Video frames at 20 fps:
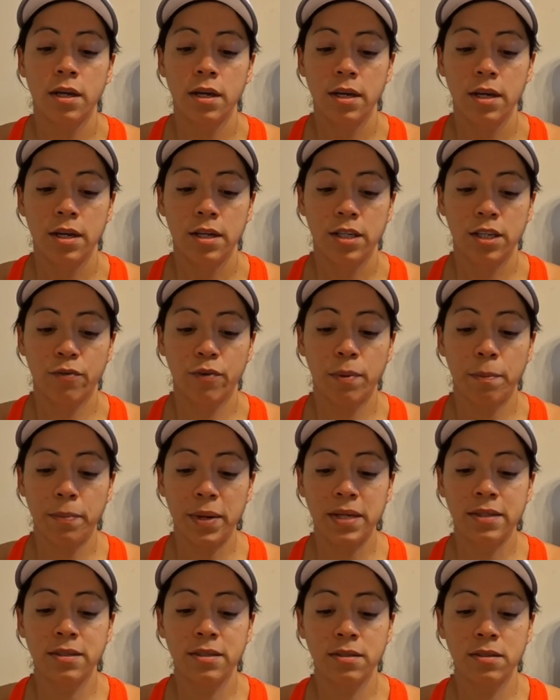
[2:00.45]
different
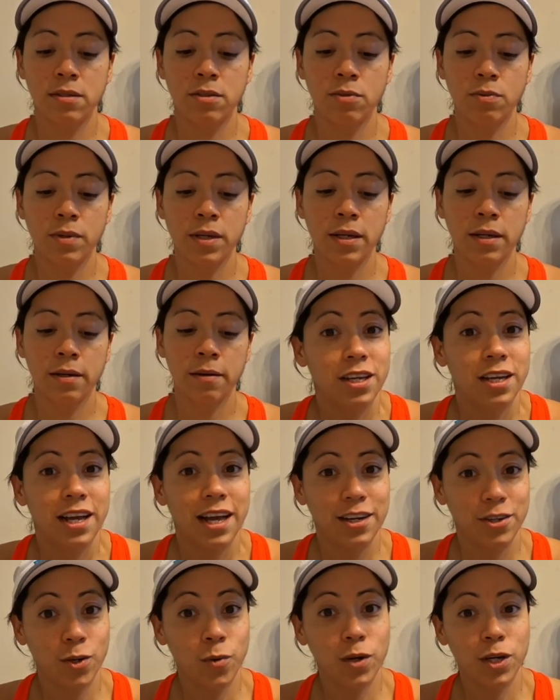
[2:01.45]
paces this week.
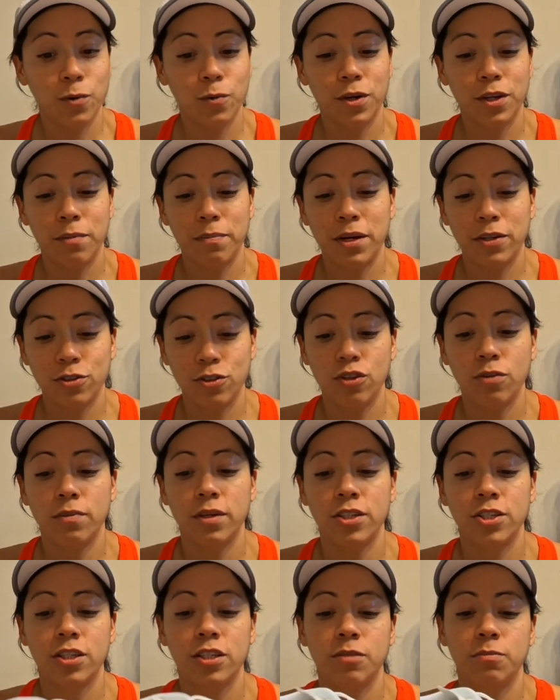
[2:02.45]
I don't want to wear them out too
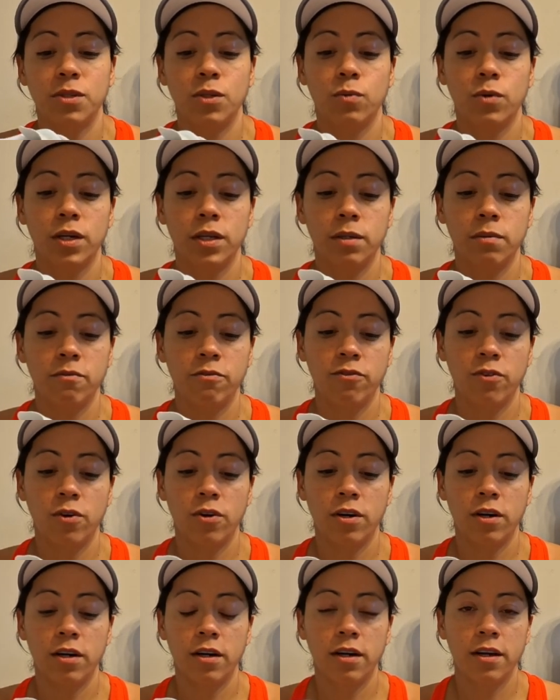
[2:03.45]
much because I'm going to wear them
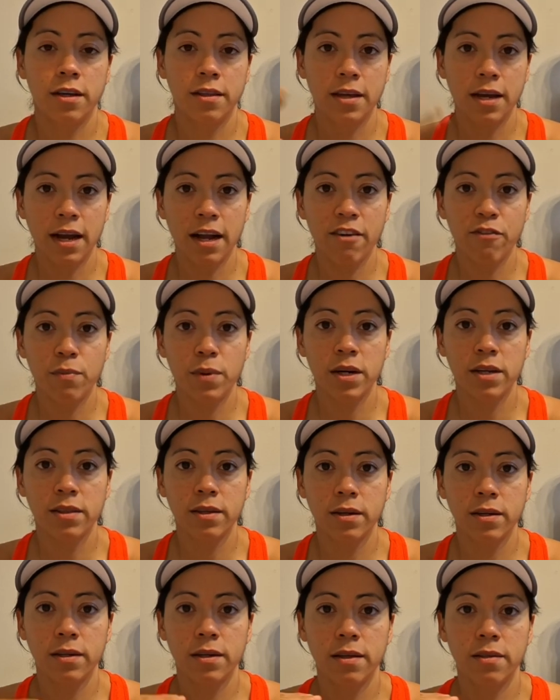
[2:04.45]
for the half
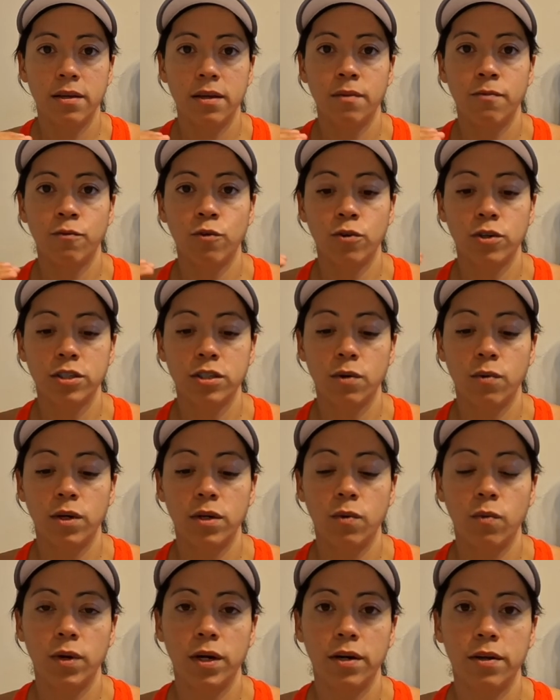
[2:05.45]
marathon, and then of course I want
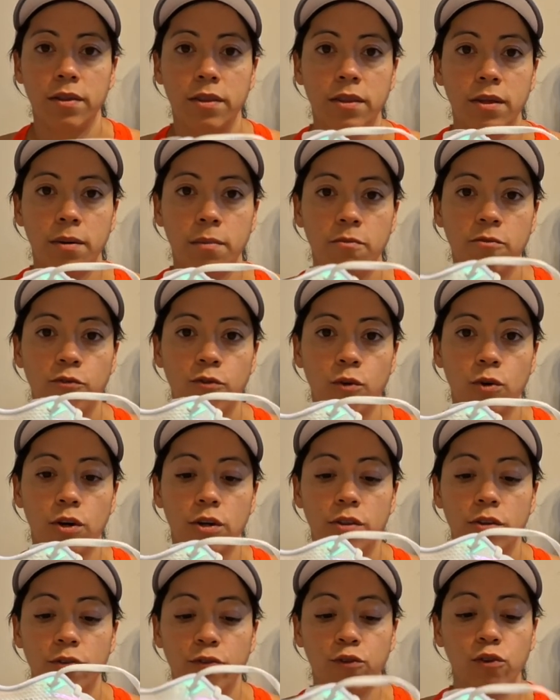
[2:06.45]
to wear them for
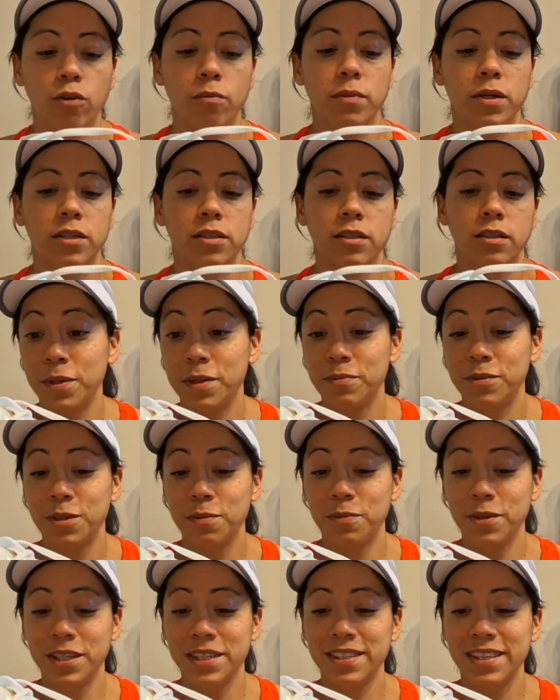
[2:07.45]
the full marathon.
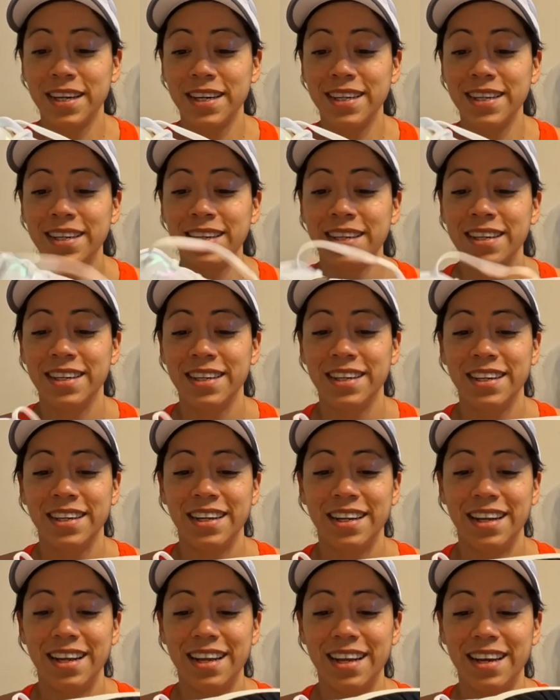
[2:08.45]
Super excited,
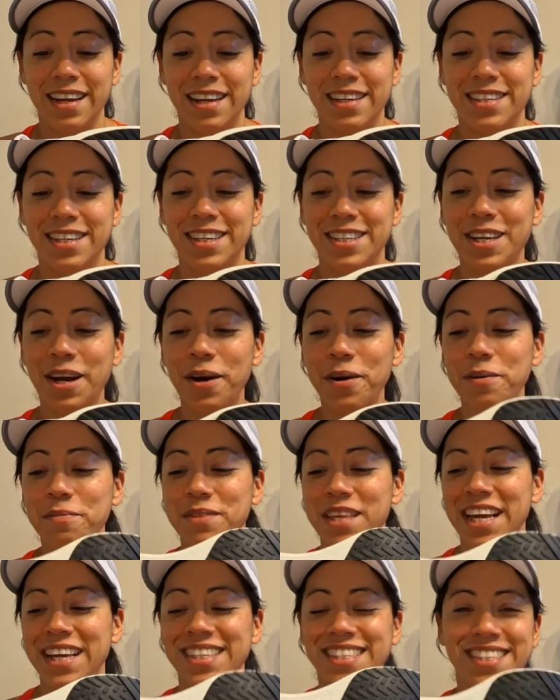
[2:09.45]
and I just hope
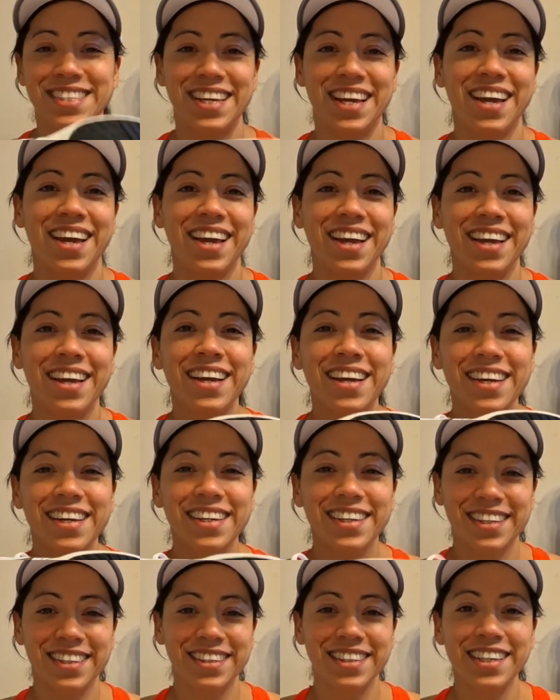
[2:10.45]
they stay
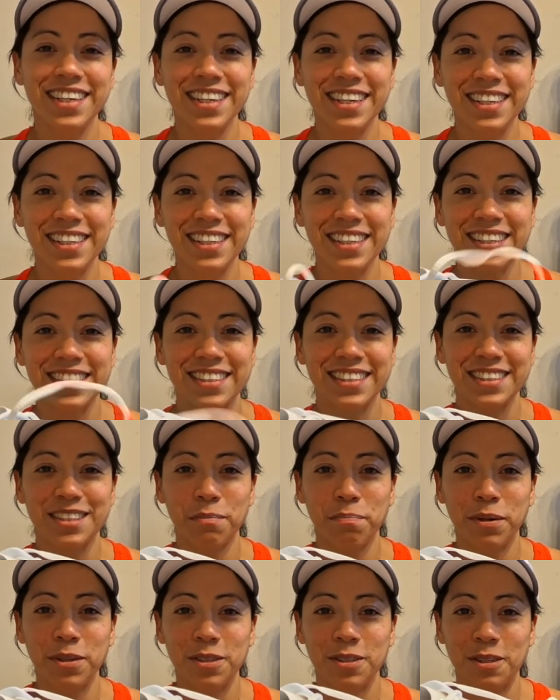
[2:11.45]
clean because it's
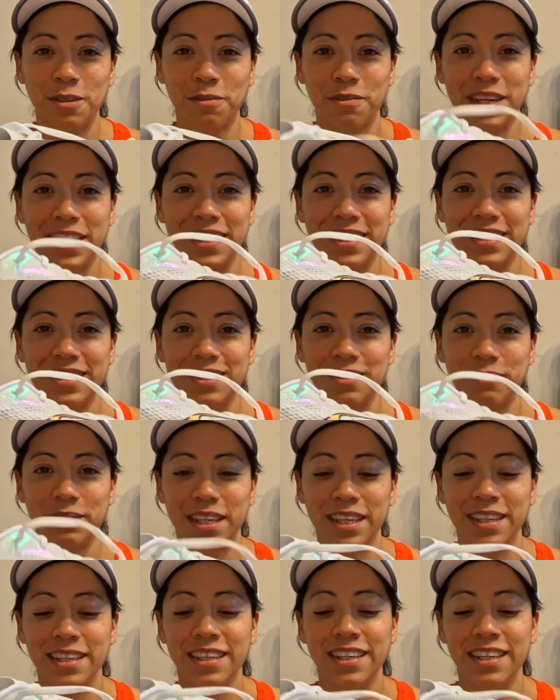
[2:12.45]
supposed to rain this week.